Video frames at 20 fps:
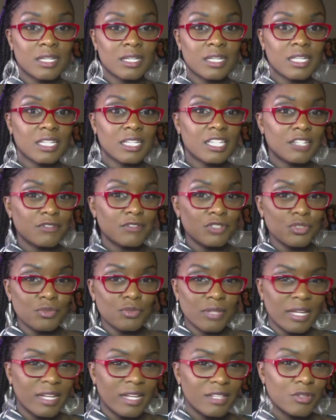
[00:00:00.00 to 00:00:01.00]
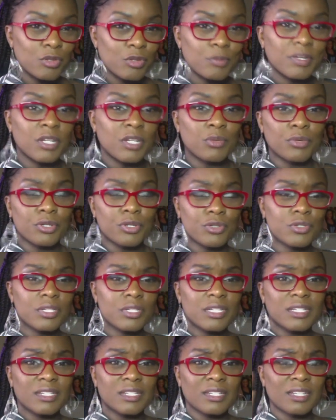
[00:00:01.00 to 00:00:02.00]
it gives you like a little button where you
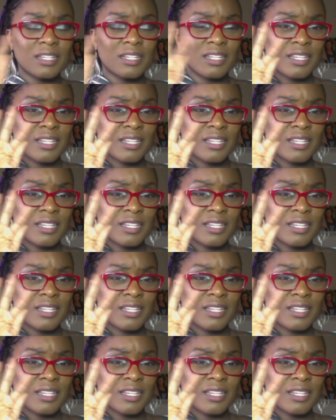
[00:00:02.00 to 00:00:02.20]
can